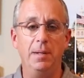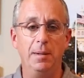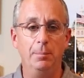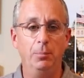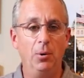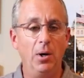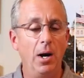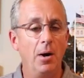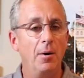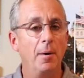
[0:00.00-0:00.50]
be
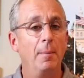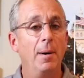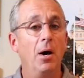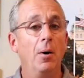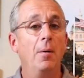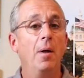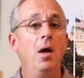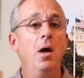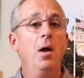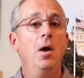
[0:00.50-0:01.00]
proud
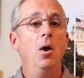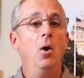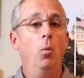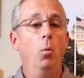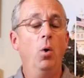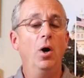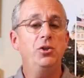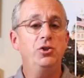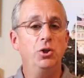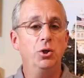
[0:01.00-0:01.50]
about
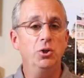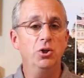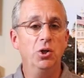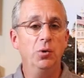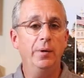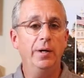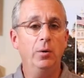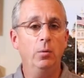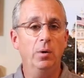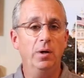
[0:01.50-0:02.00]
what you're
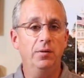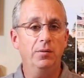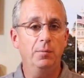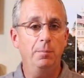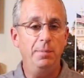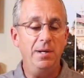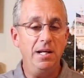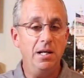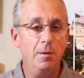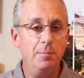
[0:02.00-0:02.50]
doing with
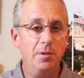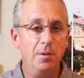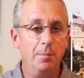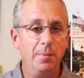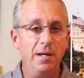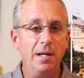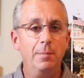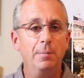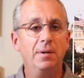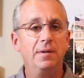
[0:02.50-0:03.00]

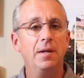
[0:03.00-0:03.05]
PWB,